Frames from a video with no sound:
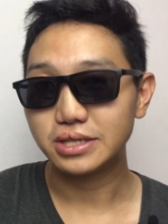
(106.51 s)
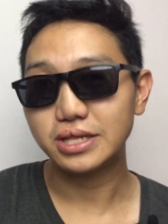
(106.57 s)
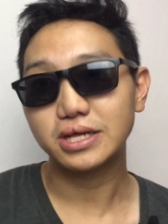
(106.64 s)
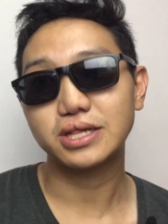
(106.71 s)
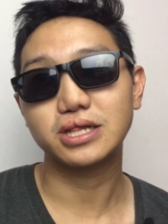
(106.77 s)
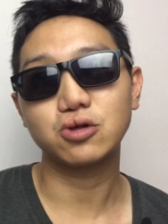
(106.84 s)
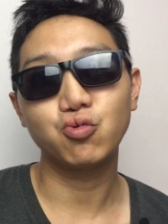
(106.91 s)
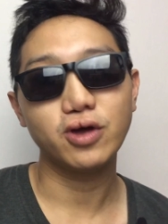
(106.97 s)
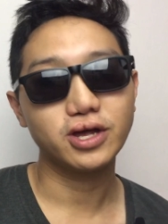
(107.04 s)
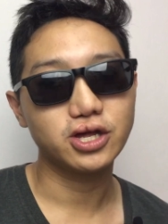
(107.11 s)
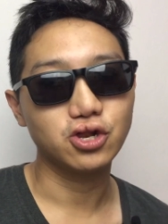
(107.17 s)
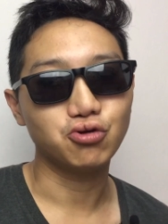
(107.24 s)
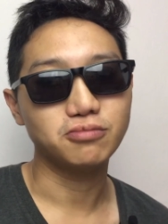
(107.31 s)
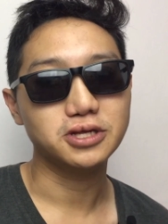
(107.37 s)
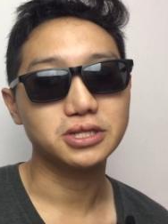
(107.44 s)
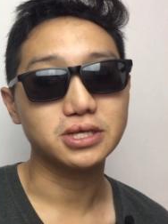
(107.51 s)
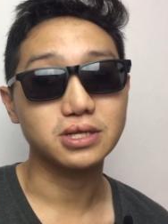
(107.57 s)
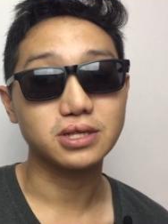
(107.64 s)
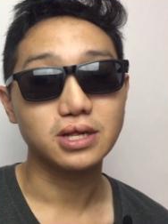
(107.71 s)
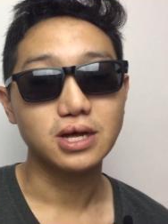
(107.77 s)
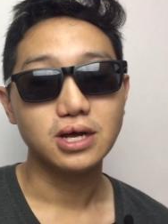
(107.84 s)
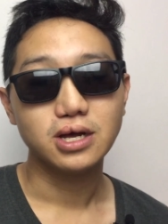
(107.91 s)
square
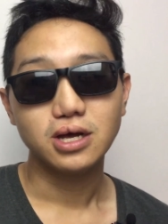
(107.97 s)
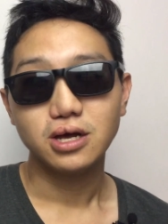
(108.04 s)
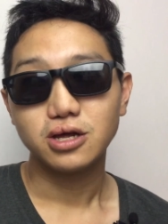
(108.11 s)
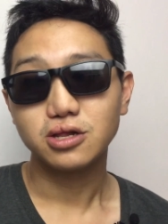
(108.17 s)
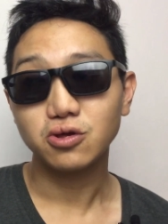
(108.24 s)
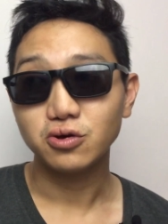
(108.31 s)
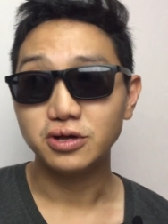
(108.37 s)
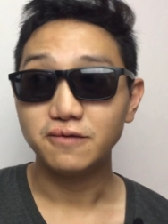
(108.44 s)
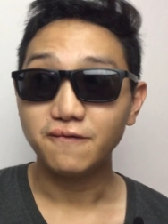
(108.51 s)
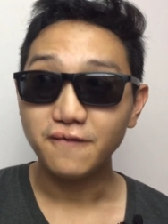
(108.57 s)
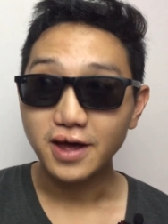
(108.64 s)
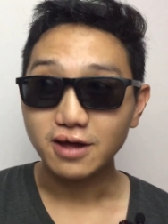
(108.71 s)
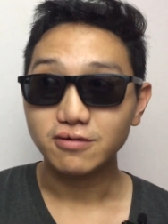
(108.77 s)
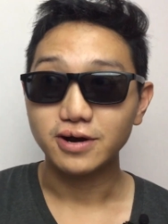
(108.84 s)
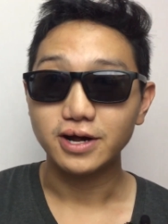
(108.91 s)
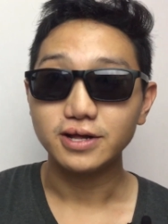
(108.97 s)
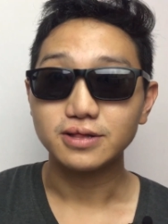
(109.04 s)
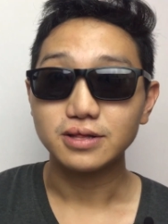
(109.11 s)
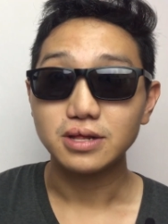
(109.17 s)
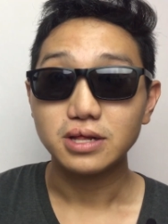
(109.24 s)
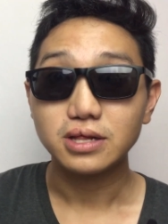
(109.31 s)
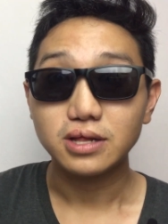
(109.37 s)
kilometers. So in fact, right,
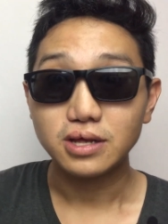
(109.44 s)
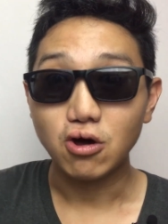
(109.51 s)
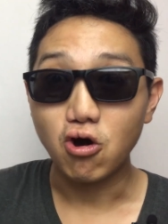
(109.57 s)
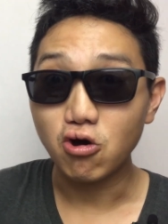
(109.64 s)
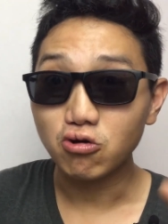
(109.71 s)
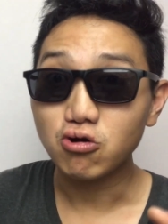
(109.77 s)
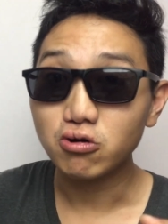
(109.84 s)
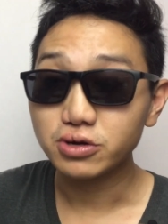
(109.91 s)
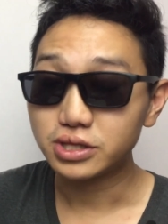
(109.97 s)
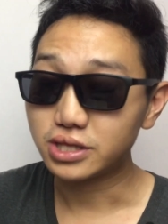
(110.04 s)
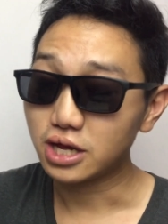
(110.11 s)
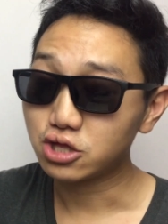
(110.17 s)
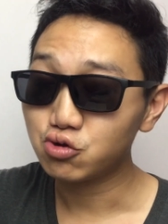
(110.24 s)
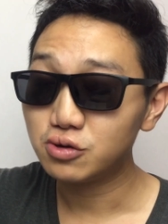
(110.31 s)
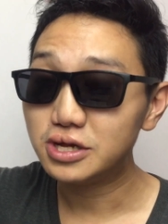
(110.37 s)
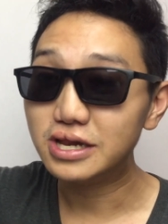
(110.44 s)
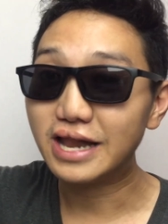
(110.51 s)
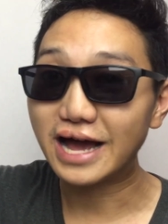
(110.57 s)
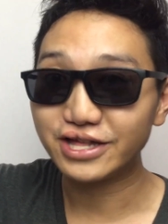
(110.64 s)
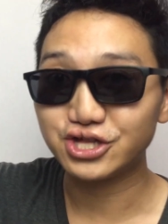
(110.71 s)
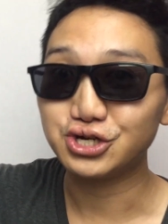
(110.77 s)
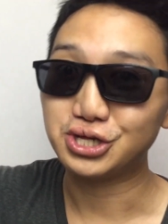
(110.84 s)
Hong Kong is actually
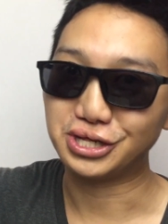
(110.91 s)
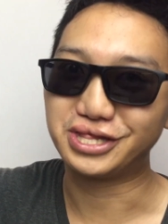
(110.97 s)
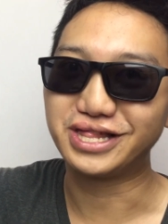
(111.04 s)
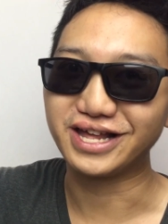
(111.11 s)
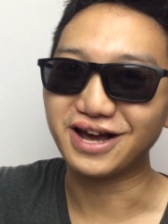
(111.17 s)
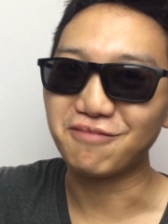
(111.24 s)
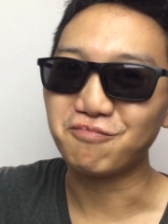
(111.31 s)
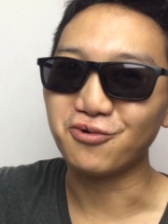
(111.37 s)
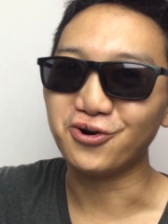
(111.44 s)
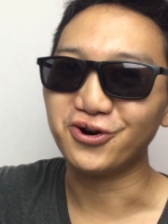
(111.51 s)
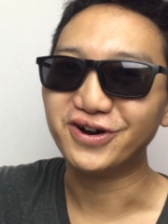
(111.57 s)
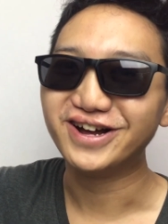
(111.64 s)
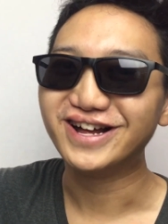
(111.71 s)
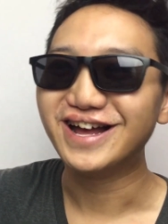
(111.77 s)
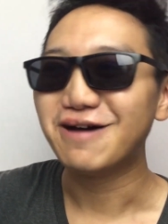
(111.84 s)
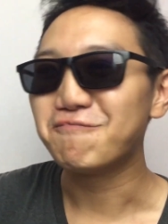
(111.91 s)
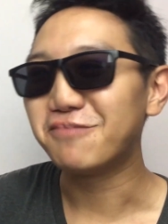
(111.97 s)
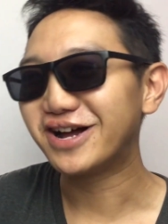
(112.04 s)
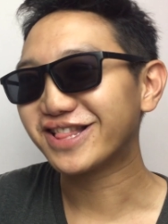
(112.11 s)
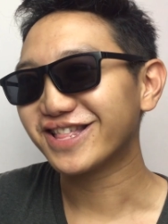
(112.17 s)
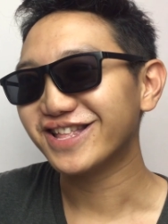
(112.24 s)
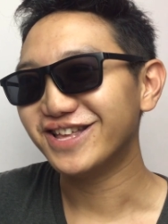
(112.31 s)
larger than Singapore.
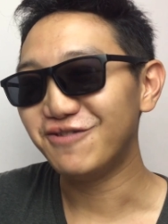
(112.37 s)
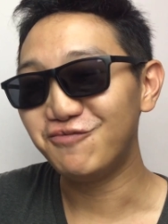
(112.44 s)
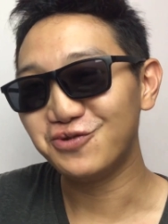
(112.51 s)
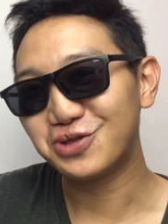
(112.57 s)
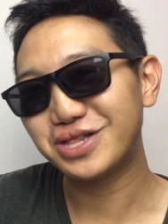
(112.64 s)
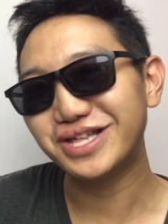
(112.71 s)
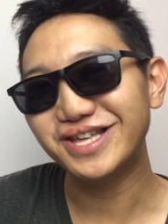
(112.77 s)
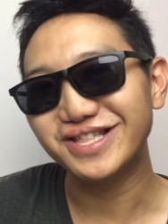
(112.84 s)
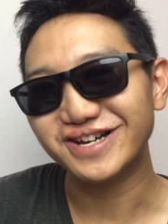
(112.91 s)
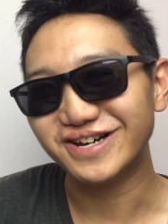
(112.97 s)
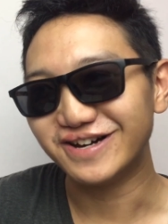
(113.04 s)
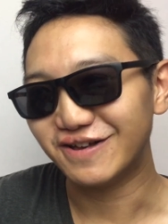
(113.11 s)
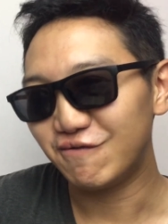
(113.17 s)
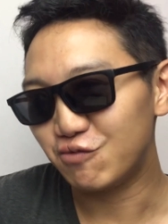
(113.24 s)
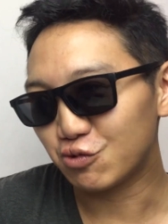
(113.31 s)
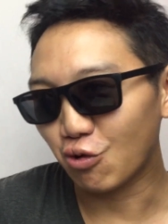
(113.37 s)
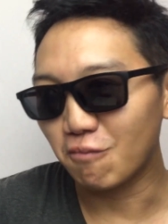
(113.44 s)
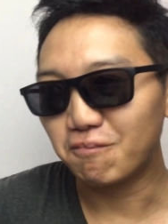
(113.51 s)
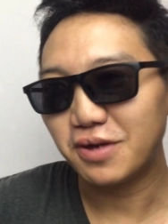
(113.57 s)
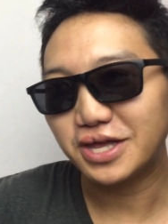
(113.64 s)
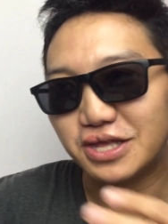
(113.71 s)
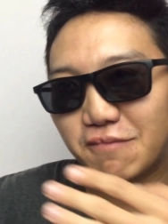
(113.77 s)
But if you
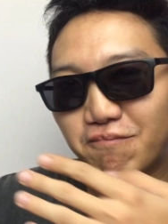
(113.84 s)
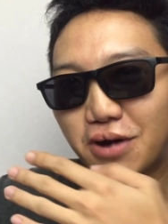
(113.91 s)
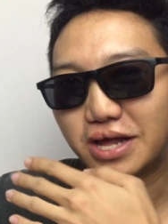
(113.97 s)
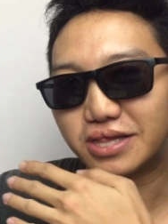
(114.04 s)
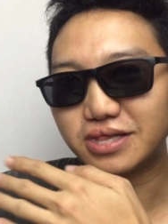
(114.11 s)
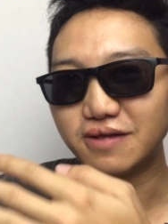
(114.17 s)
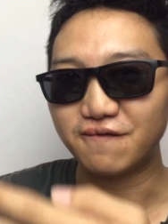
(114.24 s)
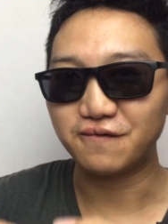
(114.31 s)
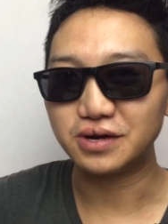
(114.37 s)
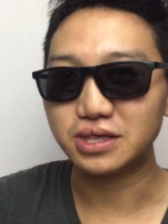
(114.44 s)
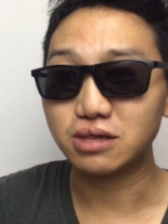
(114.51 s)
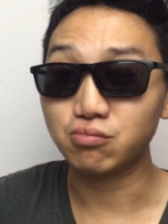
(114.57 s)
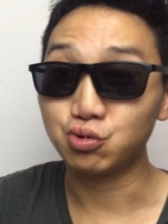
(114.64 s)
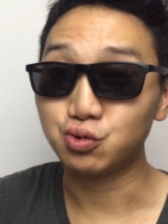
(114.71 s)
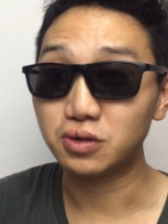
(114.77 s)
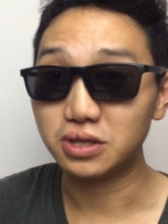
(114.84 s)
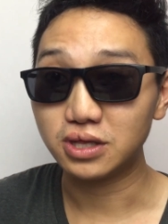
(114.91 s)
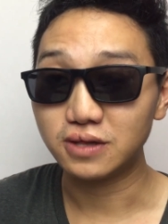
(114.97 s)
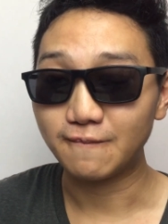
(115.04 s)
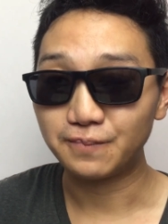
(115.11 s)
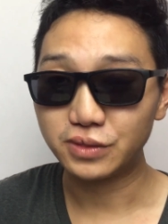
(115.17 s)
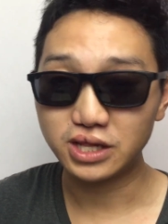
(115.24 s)
compare the price difference between
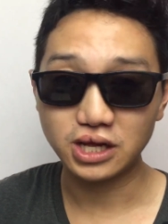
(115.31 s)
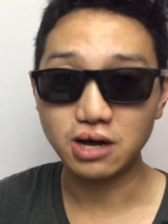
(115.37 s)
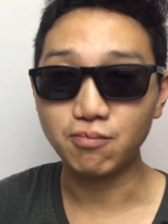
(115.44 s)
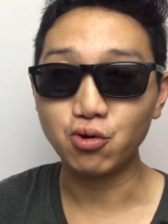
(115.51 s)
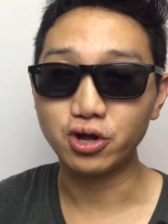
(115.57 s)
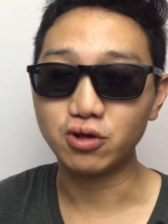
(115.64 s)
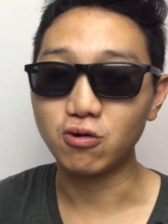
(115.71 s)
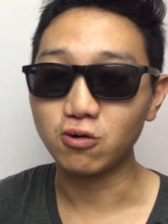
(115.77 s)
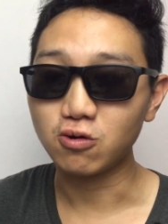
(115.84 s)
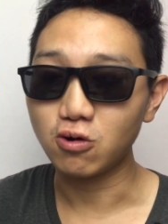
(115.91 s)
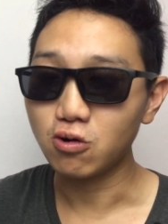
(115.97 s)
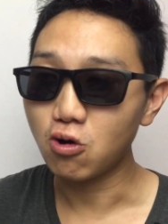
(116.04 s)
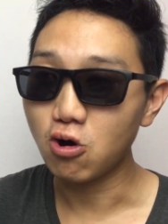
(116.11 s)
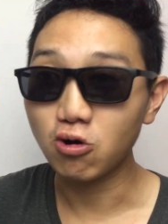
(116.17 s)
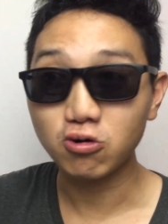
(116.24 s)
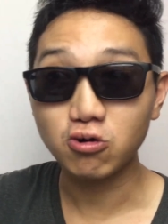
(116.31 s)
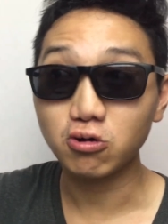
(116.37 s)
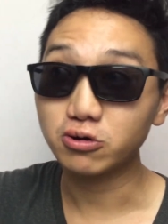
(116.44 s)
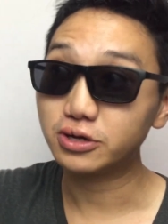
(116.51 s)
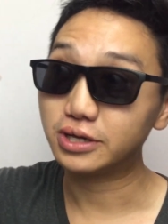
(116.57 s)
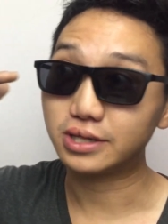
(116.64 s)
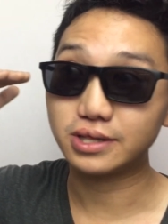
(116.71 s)
Singapore and Hong
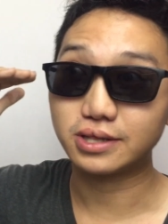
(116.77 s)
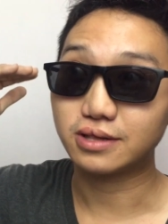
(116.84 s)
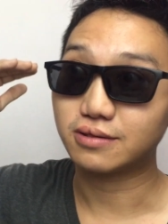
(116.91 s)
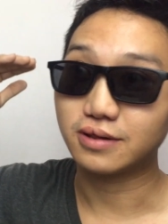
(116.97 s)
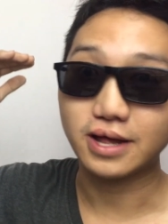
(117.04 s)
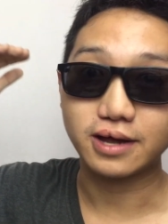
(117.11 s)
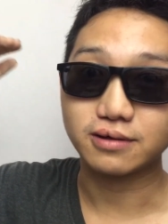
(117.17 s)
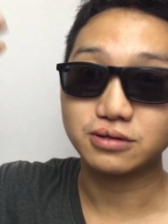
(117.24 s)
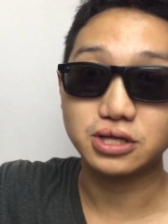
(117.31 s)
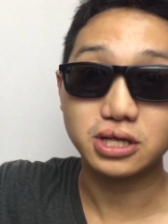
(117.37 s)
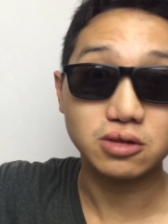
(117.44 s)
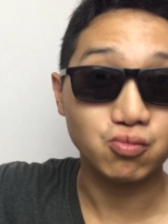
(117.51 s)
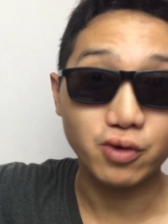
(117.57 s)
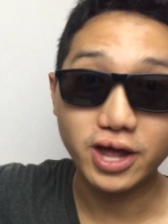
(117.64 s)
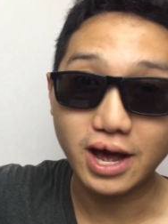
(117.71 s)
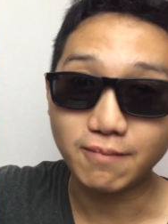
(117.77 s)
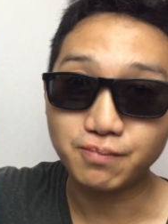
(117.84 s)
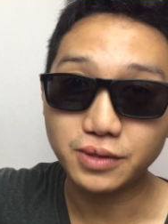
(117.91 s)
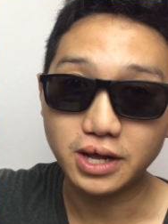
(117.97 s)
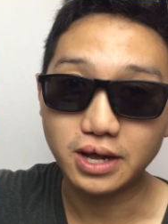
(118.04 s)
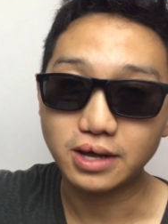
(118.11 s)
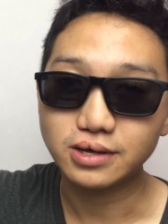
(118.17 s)
Kong is like just way up
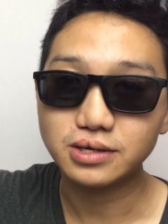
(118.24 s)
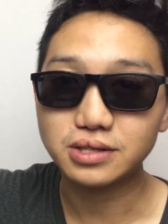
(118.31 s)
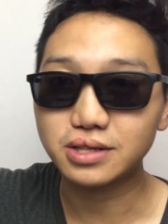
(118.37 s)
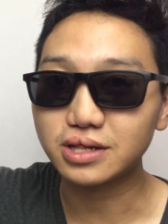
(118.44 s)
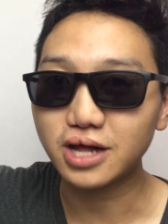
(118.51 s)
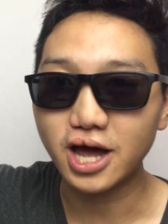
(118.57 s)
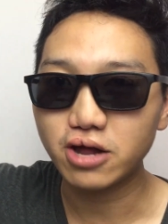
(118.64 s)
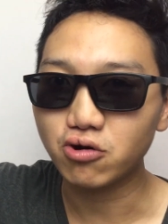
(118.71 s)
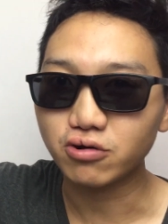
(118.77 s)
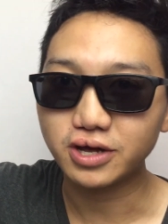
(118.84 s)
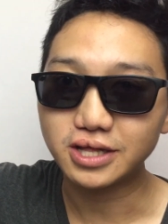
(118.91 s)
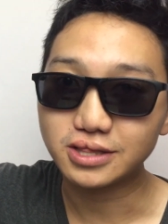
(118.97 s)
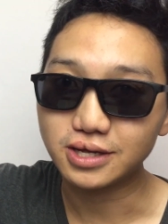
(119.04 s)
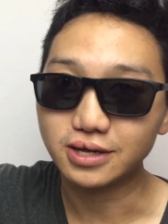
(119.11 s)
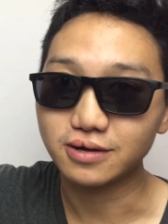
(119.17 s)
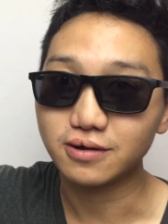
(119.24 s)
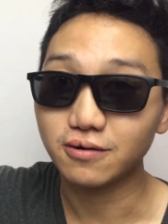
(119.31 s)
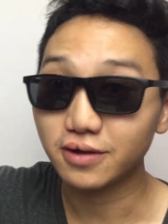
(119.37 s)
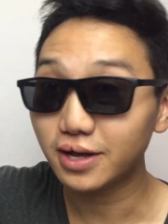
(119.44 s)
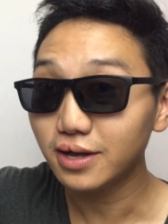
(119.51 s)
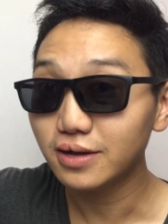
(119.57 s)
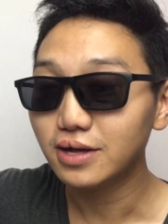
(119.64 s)
there. It's skyrocketing. Okay,